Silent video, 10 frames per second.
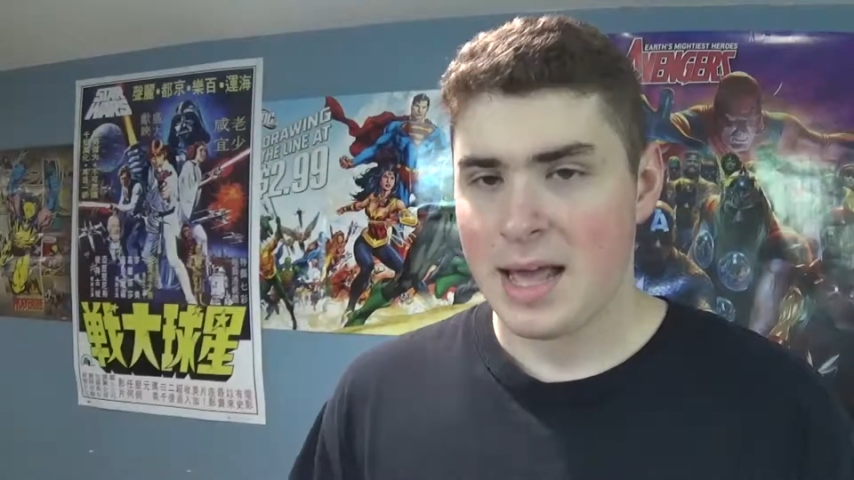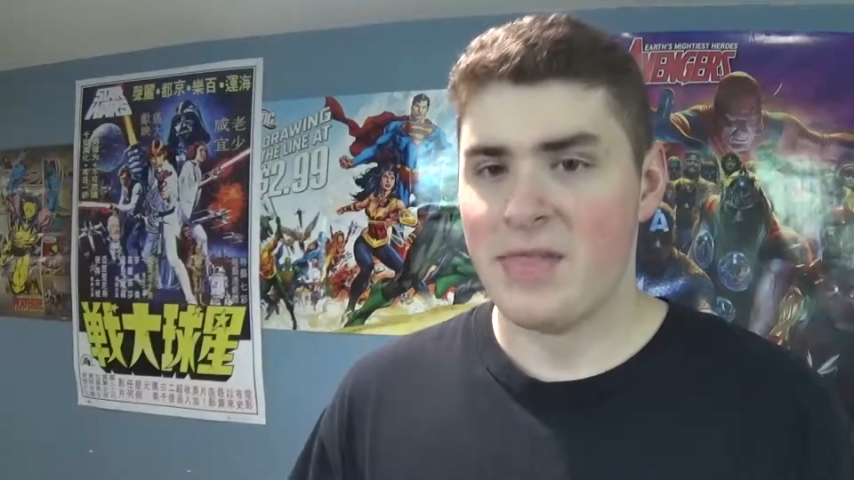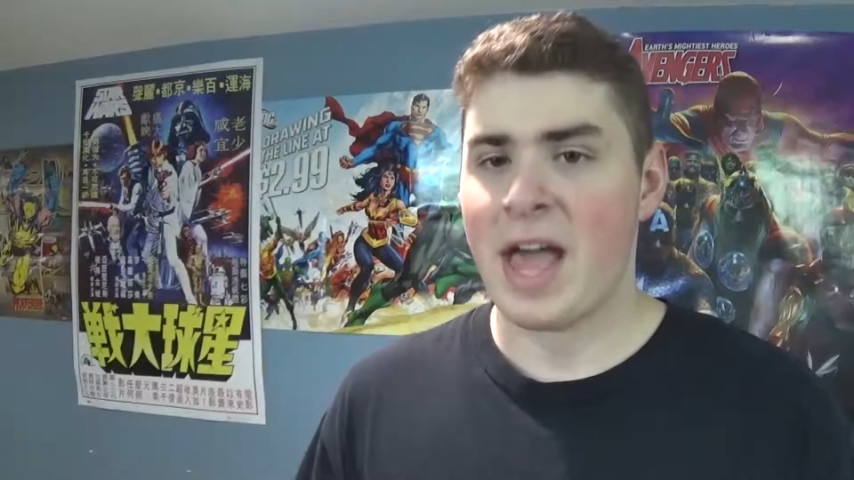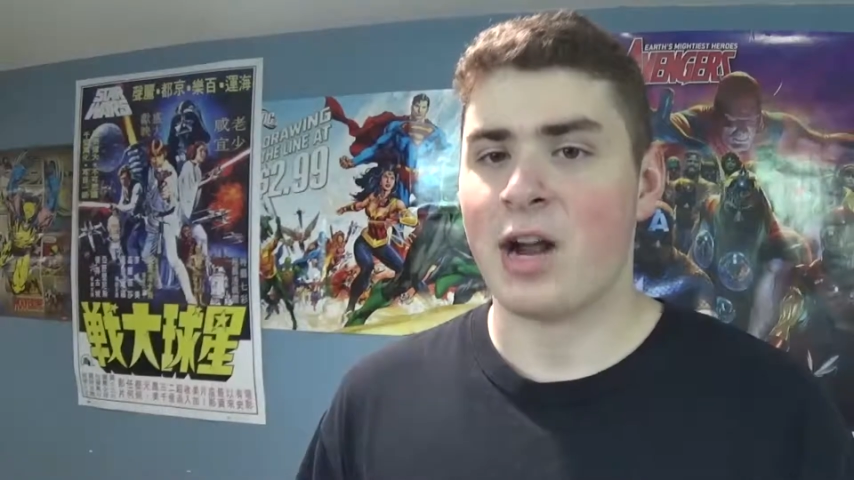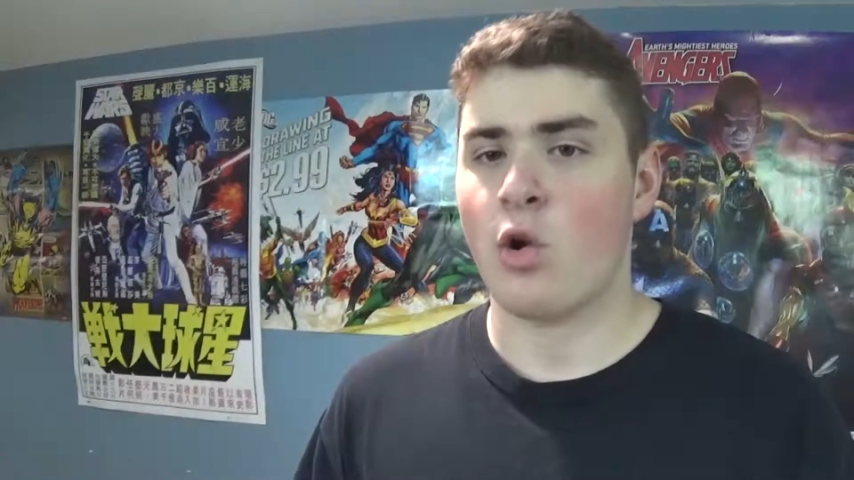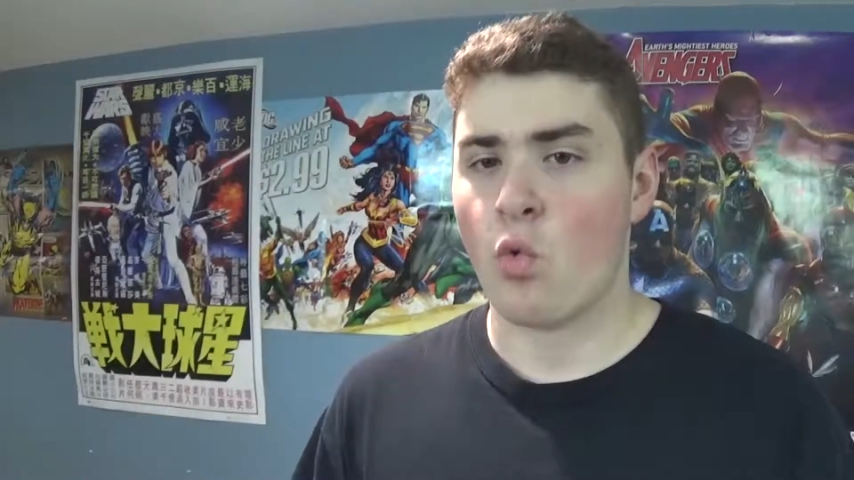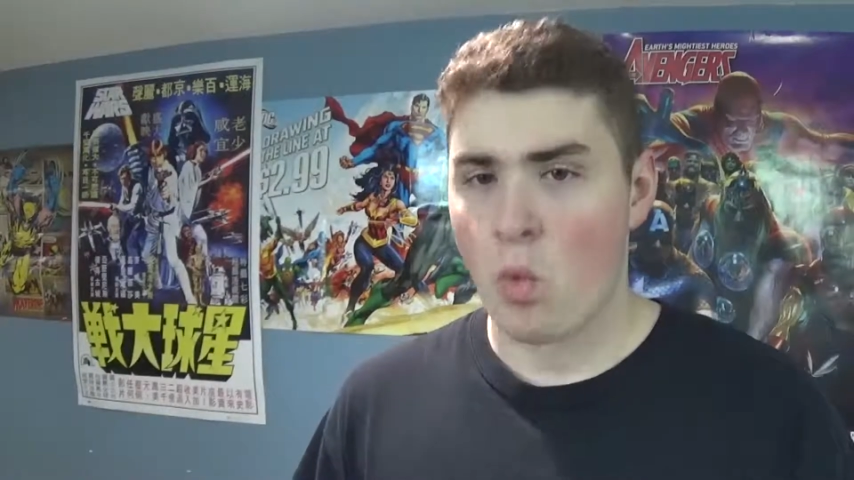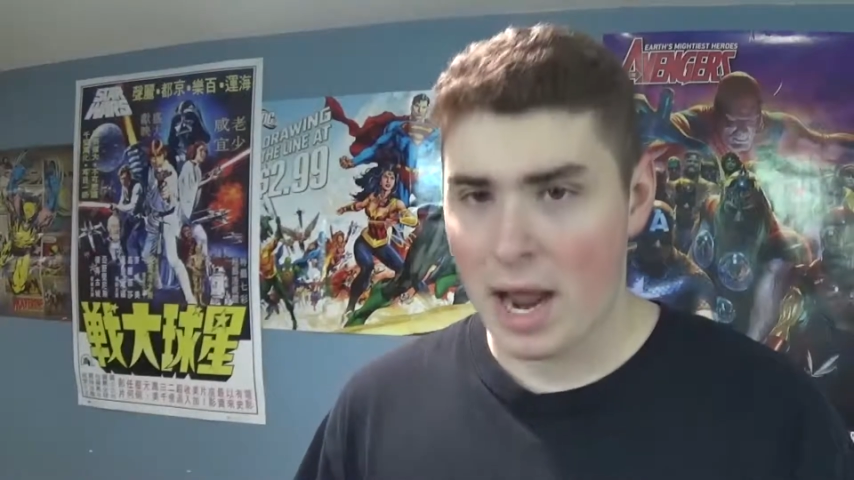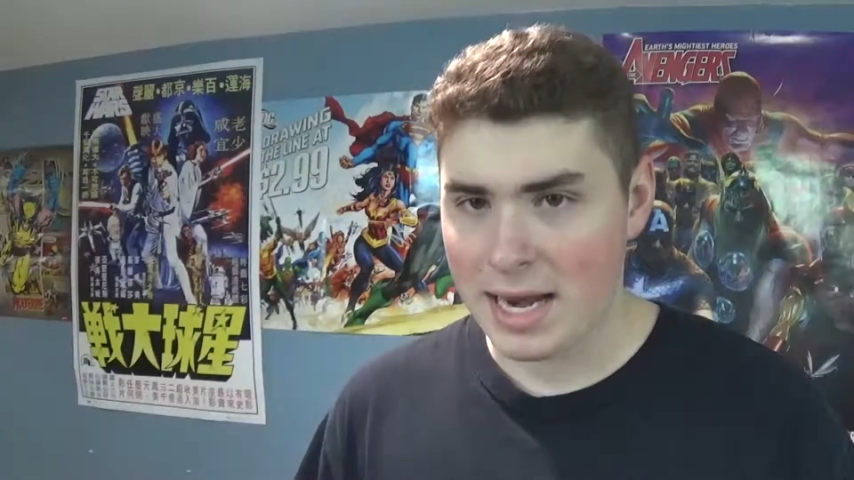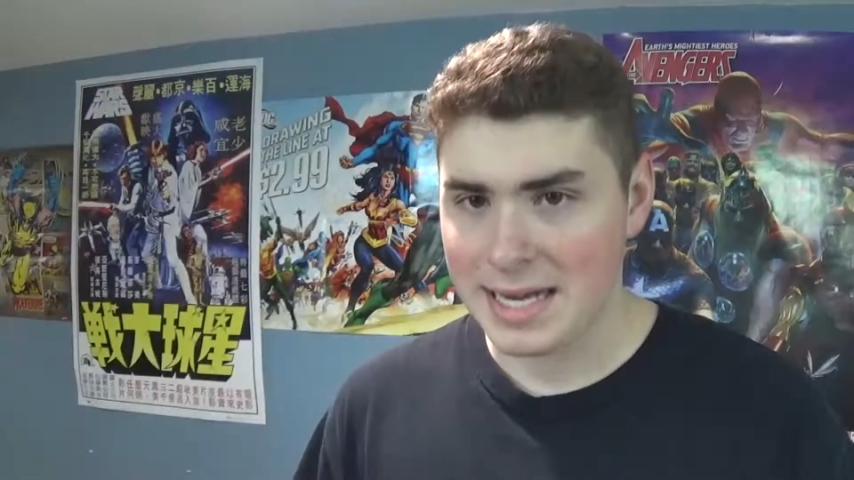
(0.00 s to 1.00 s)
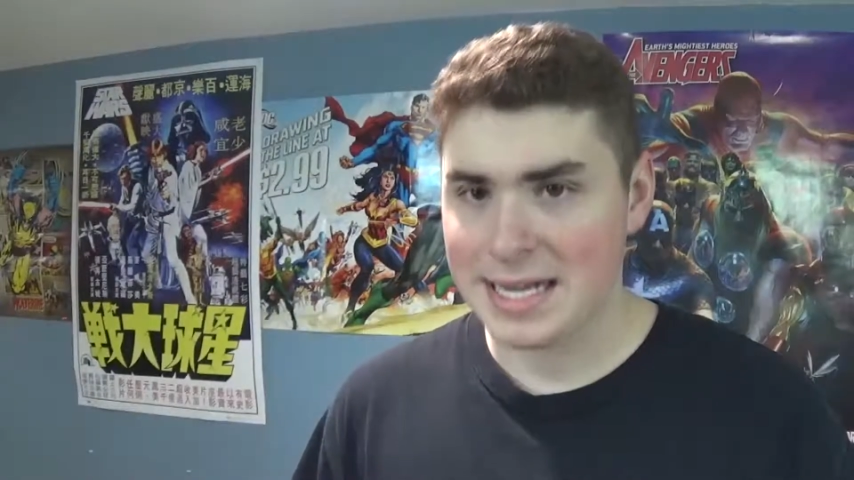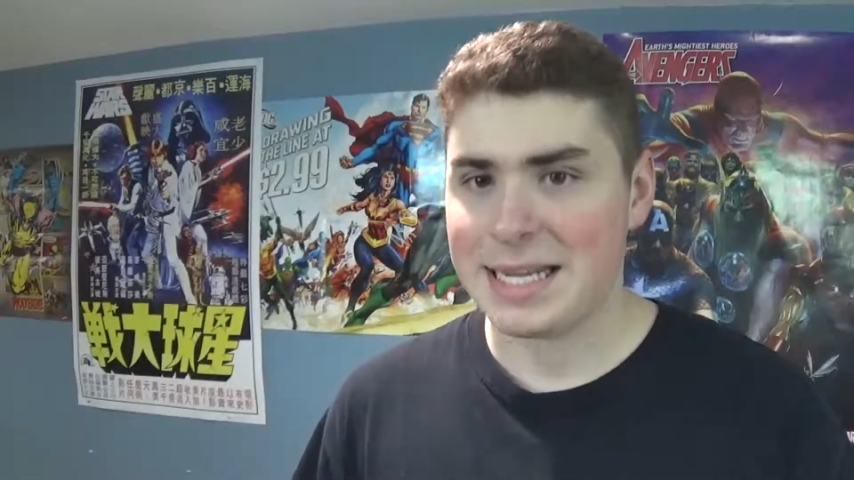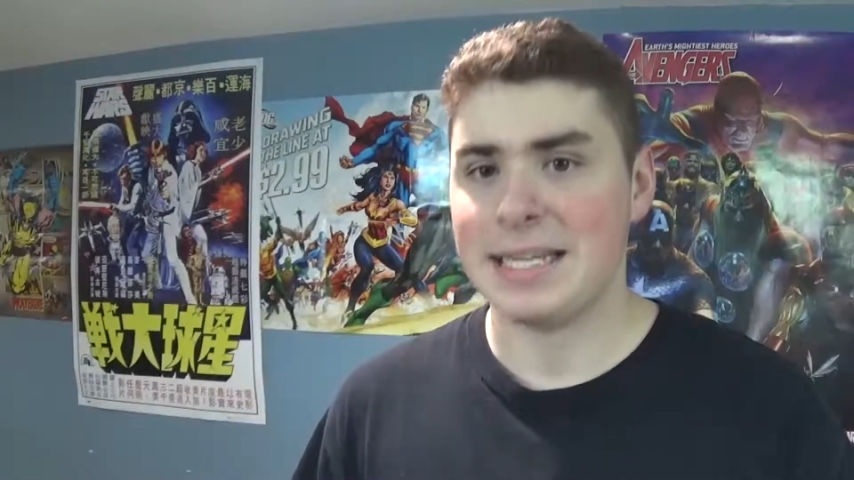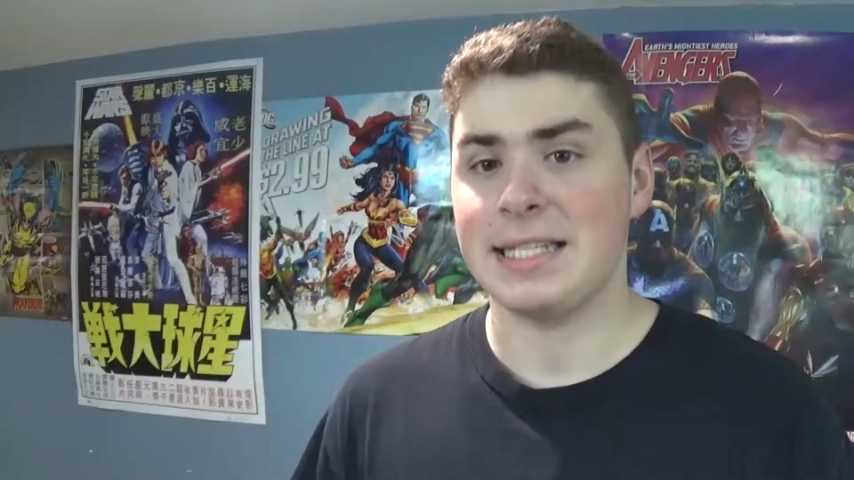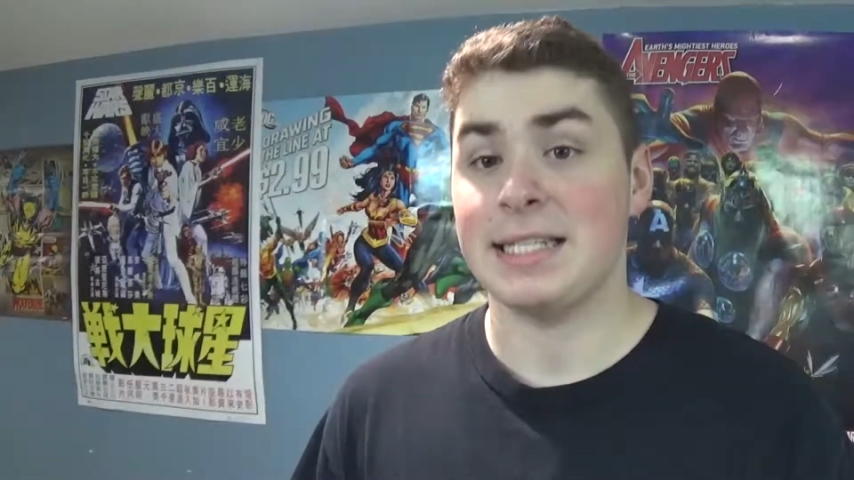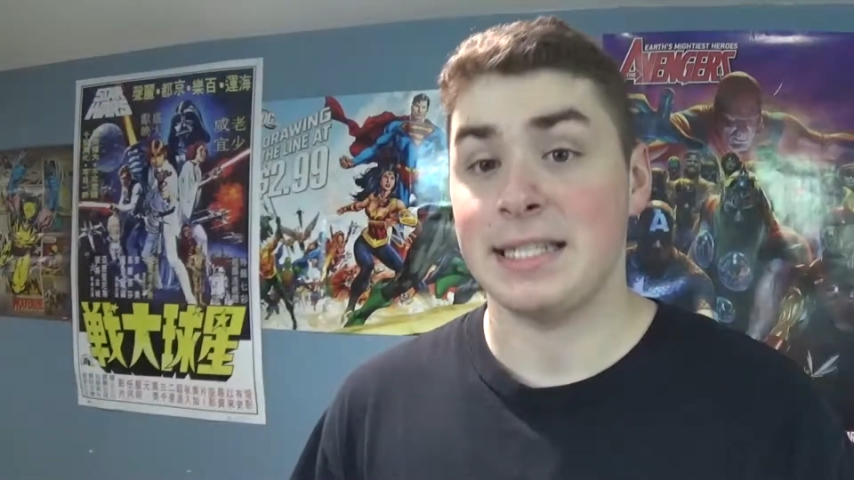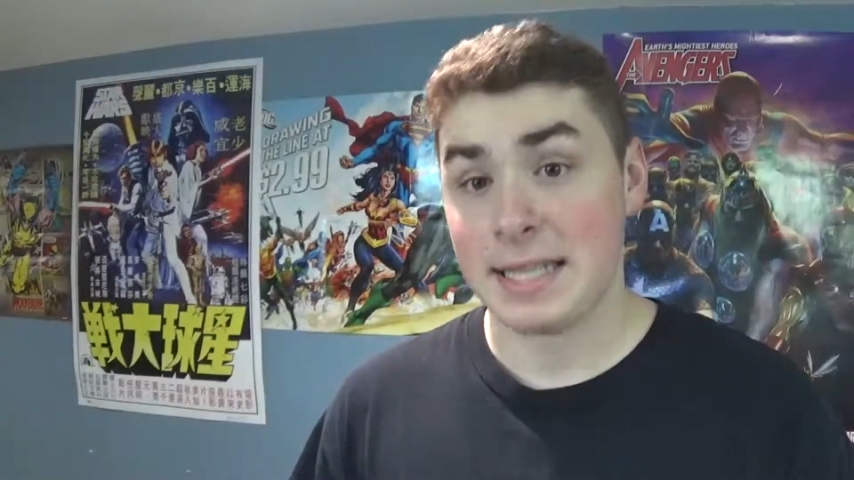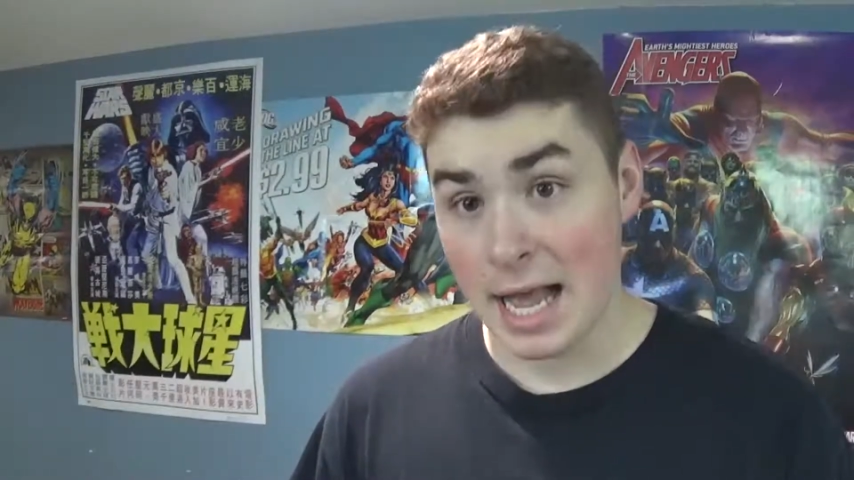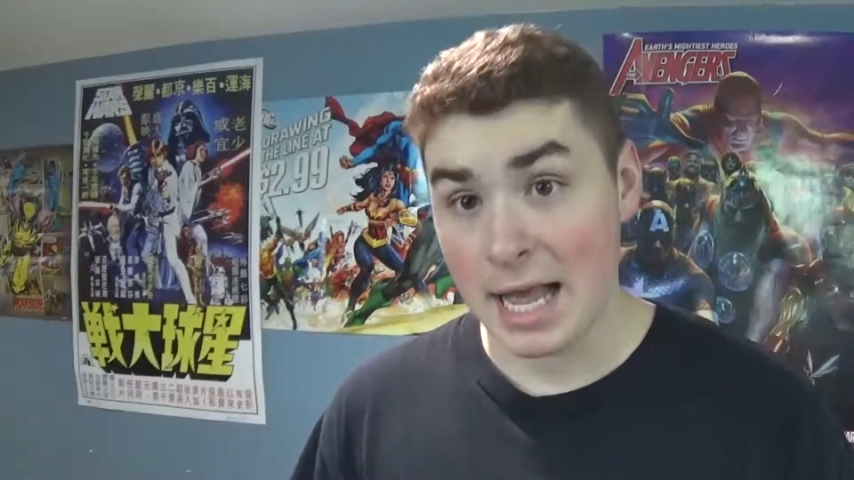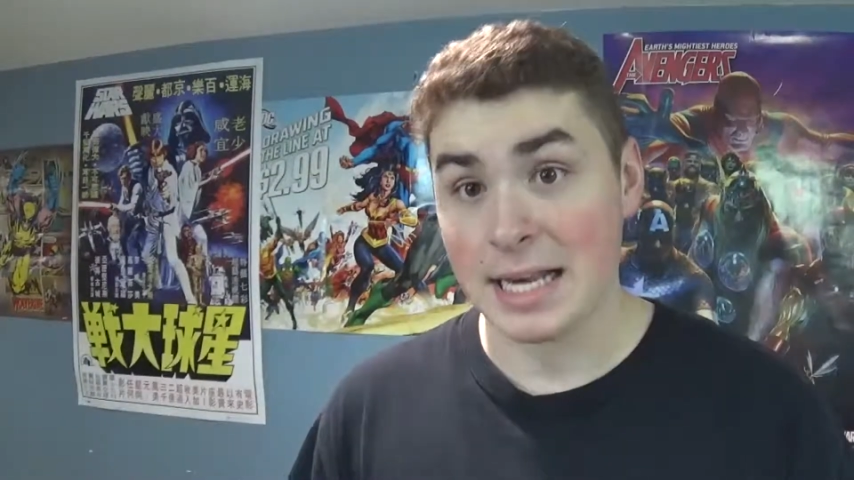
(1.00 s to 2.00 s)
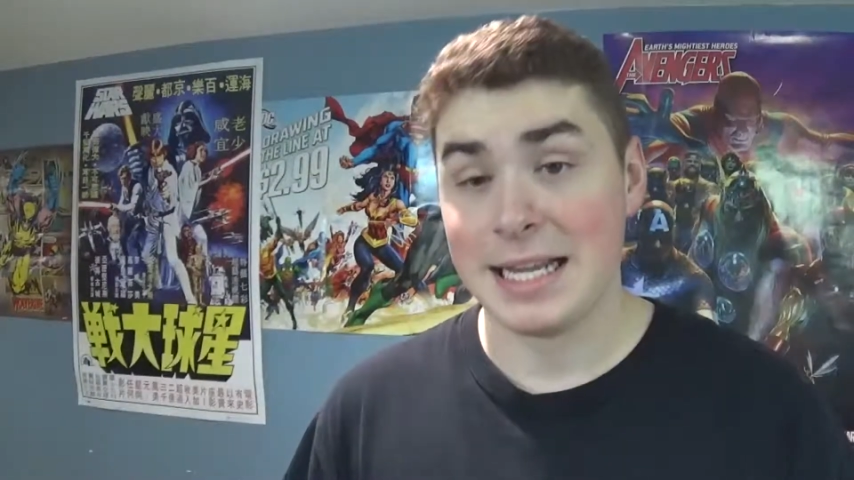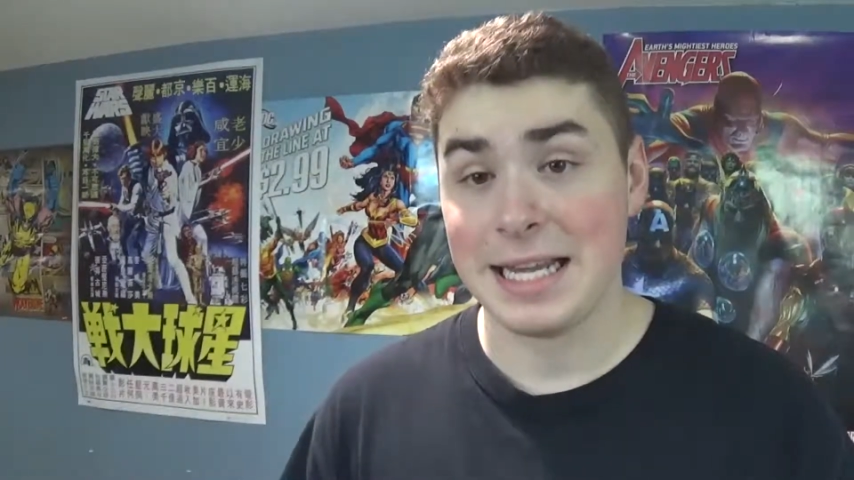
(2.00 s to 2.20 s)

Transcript: That Gwen is not